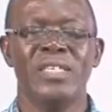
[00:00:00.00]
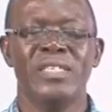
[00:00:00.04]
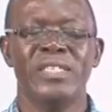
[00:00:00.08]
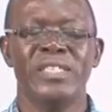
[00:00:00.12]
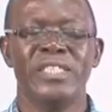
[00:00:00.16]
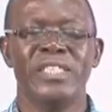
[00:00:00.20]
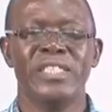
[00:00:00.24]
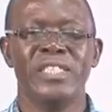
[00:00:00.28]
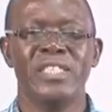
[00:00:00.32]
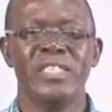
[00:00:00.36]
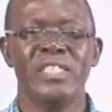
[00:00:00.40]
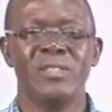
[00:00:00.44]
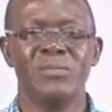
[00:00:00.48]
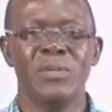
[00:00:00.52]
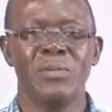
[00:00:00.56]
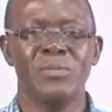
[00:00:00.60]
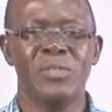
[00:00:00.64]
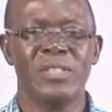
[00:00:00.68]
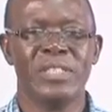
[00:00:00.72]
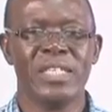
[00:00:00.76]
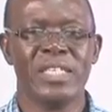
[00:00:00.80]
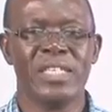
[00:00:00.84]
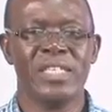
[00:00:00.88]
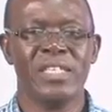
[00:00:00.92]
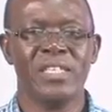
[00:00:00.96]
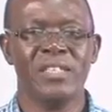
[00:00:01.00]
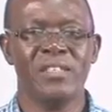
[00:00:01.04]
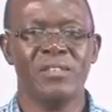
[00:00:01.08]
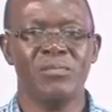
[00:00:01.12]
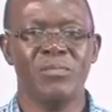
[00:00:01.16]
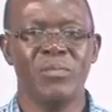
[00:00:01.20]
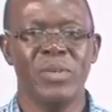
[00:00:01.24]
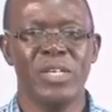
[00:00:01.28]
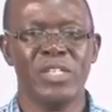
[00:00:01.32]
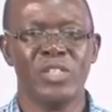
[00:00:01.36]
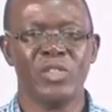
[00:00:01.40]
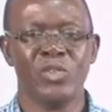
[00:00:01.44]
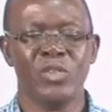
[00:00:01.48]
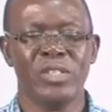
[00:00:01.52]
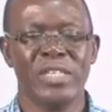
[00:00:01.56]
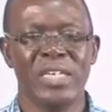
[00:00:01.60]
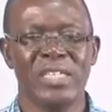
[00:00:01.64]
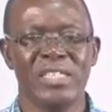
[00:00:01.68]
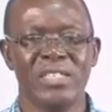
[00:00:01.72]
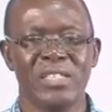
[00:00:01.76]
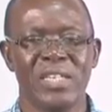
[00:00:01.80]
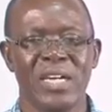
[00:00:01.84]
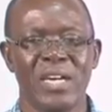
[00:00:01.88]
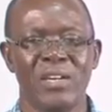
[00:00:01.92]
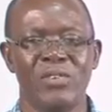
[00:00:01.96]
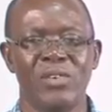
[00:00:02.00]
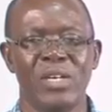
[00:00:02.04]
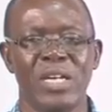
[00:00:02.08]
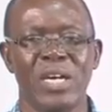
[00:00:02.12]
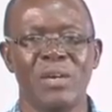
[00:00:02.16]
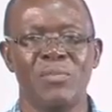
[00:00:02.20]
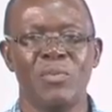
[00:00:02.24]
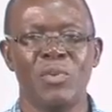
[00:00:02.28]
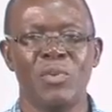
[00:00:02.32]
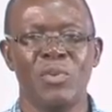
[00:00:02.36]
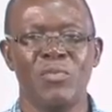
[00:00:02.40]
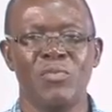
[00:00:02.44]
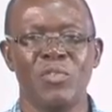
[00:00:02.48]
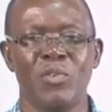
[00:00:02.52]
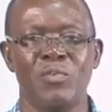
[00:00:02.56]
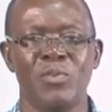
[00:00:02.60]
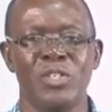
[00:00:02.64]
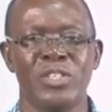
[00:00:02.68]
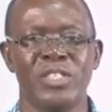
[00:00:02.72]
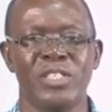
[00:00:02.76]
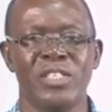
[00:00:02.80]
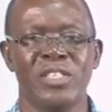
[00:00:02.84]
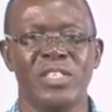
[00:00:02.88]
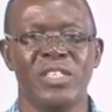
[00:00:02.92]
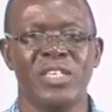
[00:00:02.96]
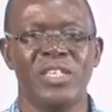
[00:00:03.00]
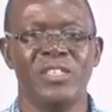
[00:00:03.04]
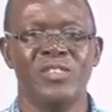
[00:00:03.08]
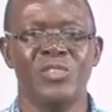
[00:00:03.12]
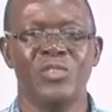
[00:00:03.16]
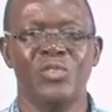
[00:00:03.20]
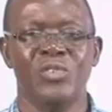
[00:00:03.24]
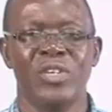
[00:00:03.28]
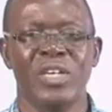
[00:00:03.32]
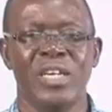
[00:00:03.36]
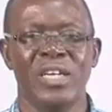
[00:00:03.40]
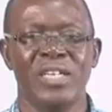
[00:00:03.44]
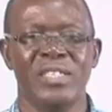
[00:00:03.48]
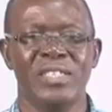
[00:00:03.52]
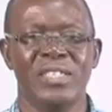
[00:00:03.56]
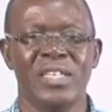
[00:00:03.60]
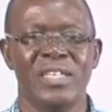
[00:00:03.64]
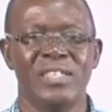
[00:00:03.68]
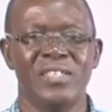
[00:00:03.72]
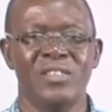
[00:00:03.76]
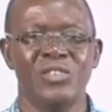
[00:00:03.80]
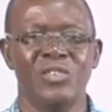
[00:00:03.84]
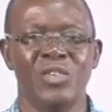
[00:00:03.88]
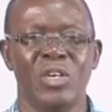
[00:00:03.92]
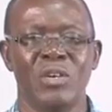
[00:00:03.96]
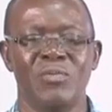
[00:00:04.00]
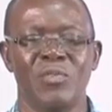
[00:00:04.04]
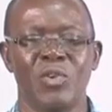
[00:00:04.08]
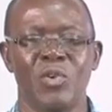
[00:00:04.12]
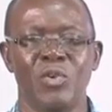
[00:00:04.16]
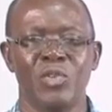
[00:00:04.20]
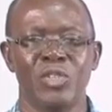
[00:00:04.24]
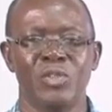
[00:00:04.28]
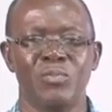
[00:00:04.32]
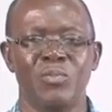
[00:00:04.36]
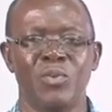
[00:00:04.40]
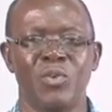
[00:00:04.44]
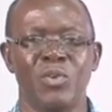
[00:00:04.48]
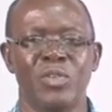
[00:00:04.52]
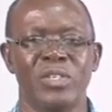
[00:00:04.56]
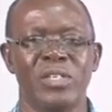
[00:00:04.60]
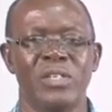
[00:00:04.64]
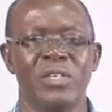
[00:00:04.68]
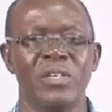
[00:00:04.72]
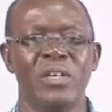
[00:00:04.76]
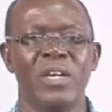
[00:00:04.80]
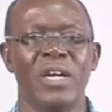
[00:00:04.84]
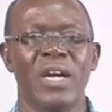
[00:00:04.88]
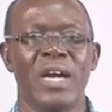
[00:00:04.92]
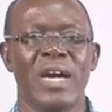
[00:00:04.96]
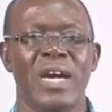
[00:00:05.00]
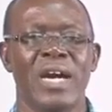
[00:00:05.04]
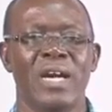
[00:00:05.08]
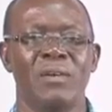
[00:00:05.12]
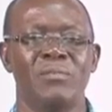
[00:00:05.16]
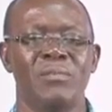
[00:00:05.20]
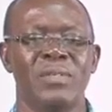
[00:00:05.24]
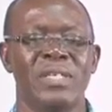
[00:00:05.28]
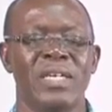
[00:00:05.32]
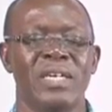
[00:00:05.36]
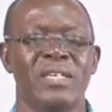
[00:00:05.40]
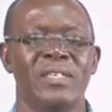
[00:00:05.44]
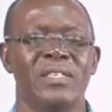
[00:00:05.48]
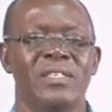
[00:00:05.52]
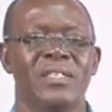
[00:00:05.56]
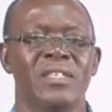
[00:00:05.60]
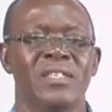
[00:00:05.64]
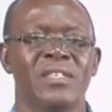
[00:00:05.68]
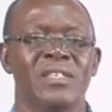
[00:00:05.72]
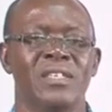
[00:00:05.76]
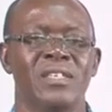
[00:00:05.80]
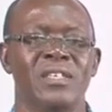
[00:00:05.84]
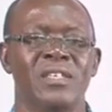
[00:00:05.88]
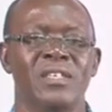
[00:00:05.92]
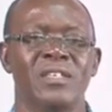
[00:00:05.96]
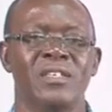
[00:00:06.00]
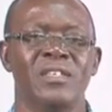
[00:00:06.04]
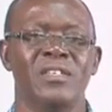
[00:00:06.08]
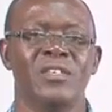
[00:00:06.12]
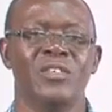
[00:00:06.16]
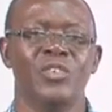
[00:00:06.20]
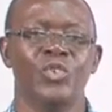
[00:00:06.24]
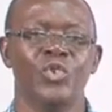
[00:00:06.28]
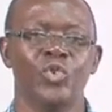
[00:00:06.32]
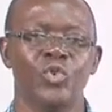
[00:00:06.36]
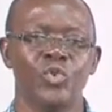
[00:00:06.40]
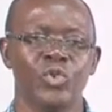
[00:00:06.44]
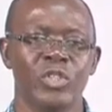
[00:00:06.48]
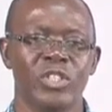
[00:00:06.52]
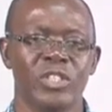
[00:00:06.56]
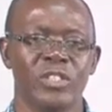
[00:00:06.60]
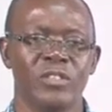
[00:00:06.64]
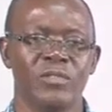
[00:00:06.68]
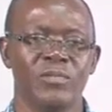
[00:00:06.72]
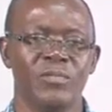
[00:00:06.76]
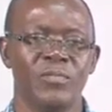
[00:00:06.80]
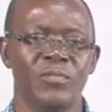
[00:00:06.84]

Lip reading: decisions may be taken based on that unreliable information, and you realize that you have caused more harm than good.